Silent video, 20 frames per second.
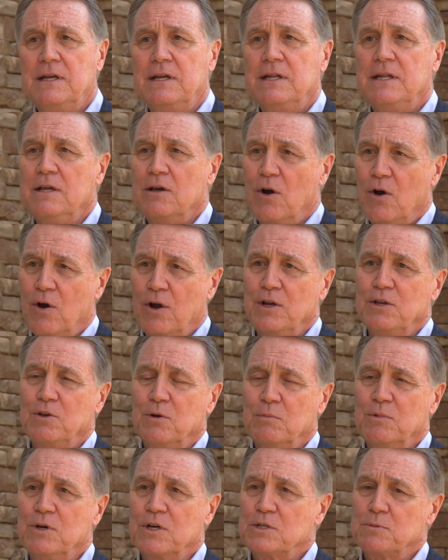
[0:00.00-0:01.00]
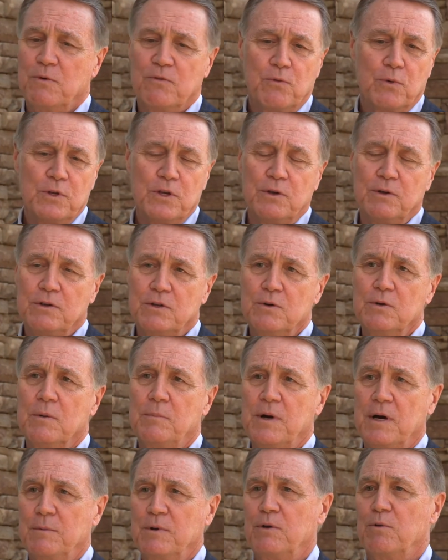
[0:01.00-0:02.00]
entity audit your books before you can do a
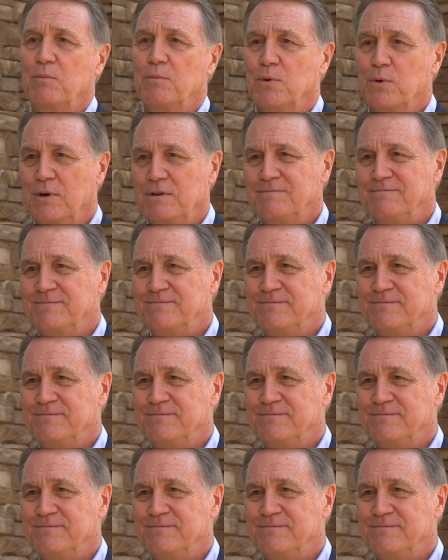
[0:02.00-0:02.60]
public report.